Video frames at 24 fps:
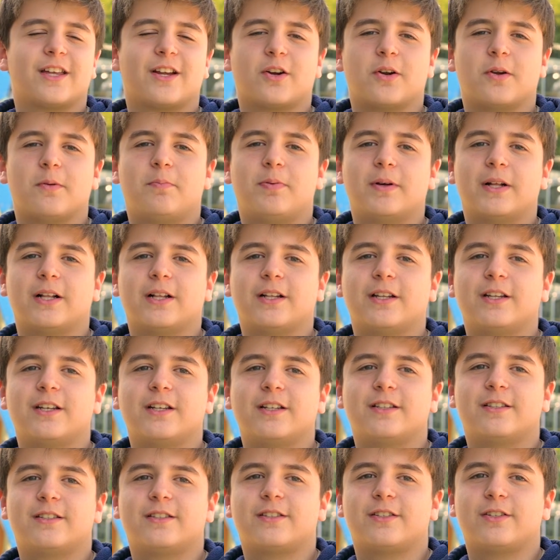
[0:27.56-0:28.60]
Their
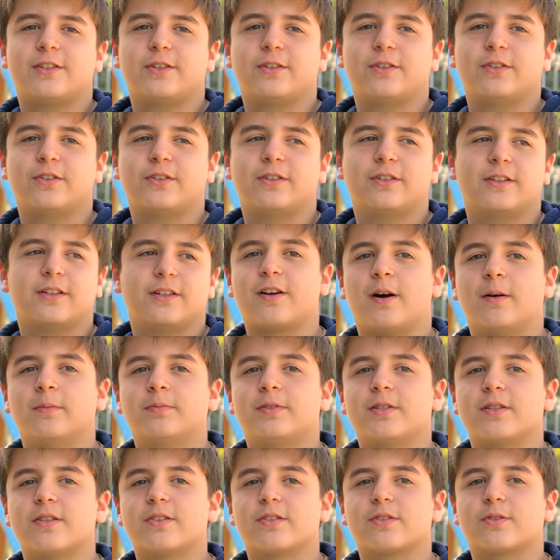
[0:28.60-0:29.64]
ability to
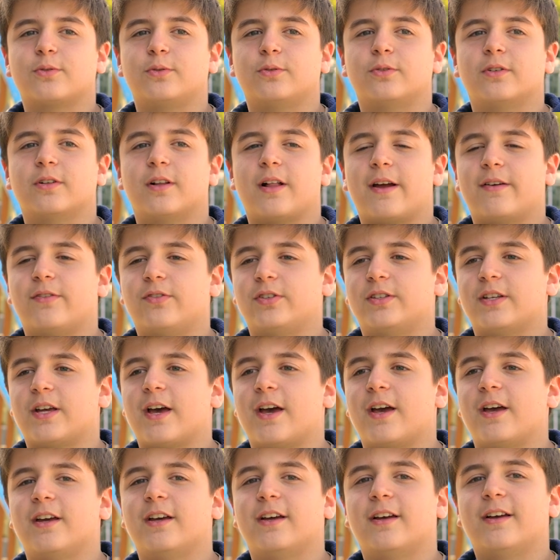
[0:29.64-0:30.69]
come to the school every
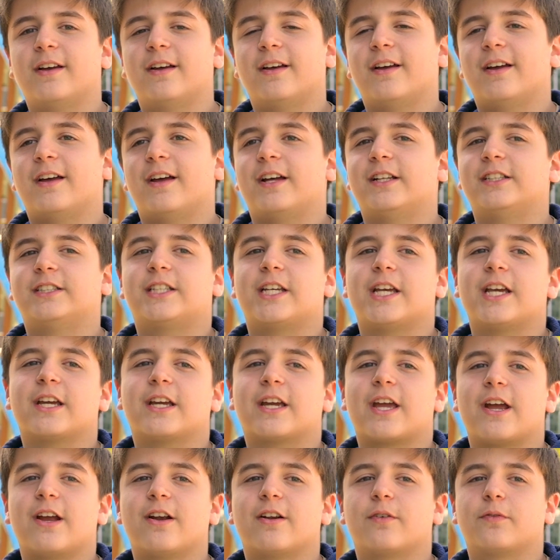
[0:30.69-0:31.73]
day and
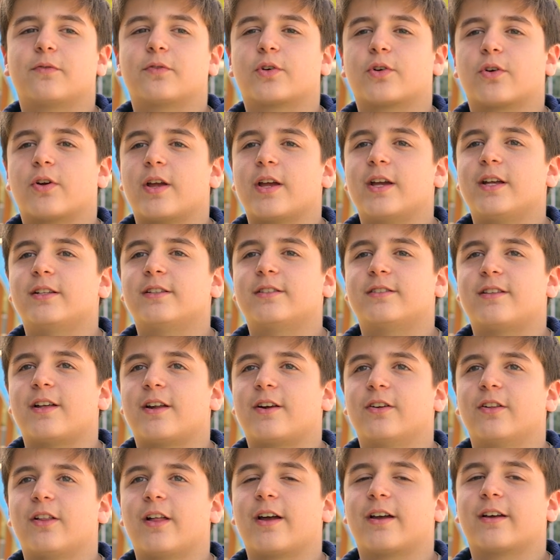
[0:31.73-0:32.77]
take care of grades
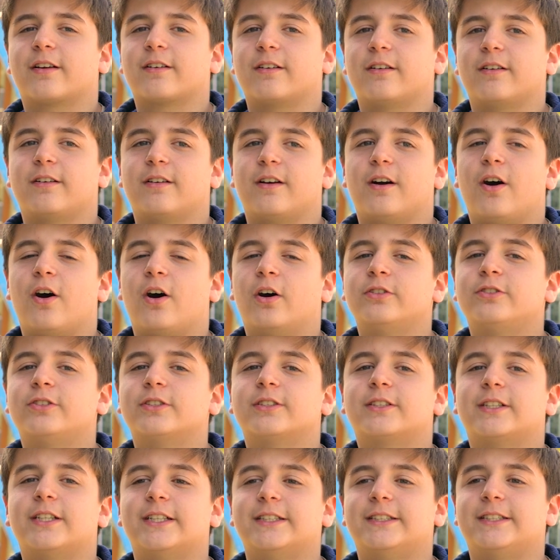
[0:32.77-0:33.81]
that are like
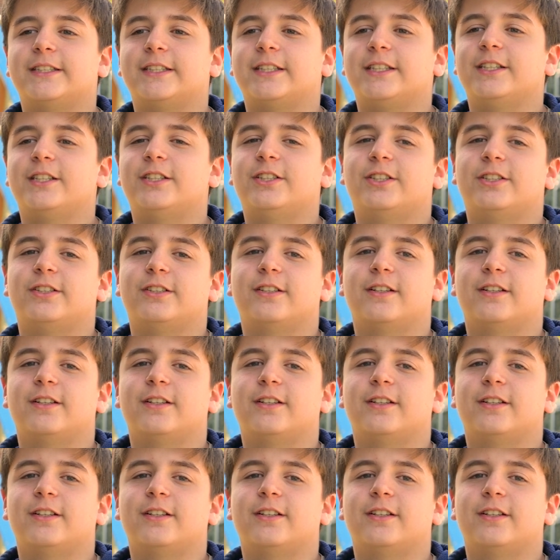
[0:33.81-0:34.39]
100 kids each.